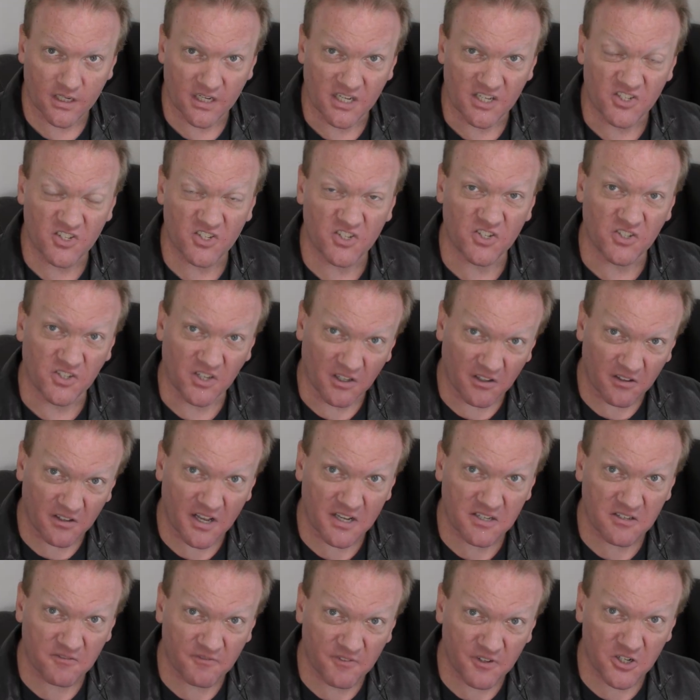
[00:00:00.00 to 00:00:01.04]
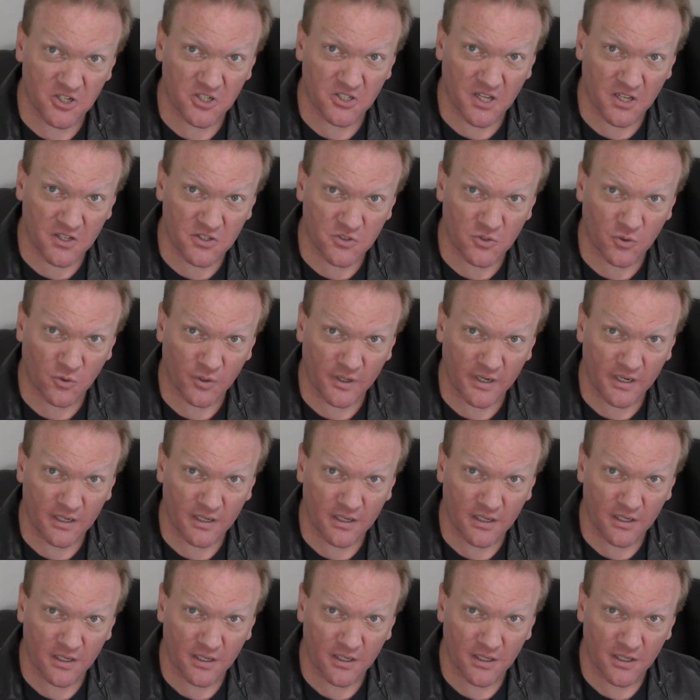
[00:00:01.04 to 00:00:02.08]
He still hasn't finished that story?
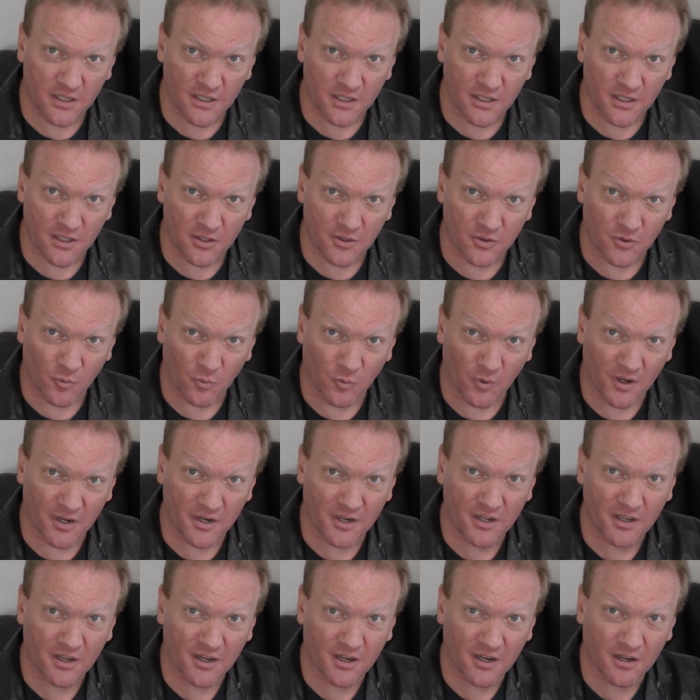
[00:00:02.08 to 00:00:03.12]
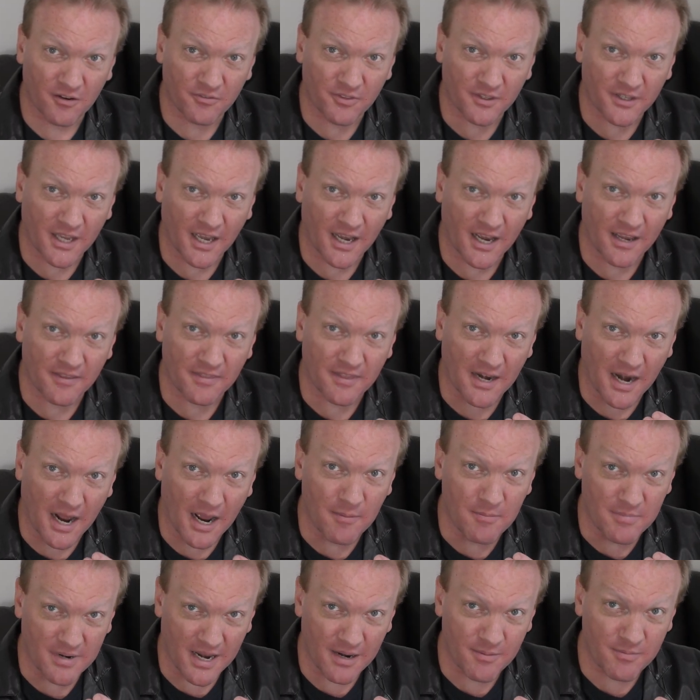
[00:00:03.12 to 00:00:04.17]
The one of the guy that
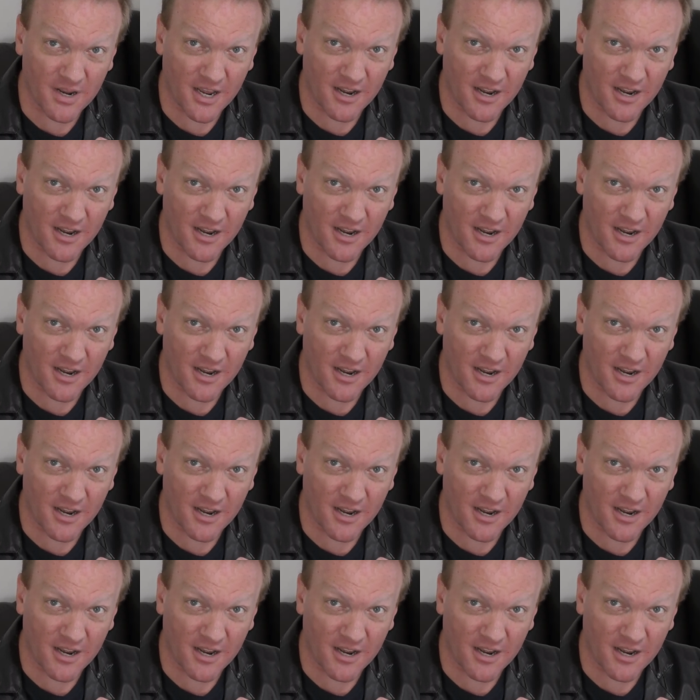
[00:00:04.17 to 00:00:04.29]
I'm named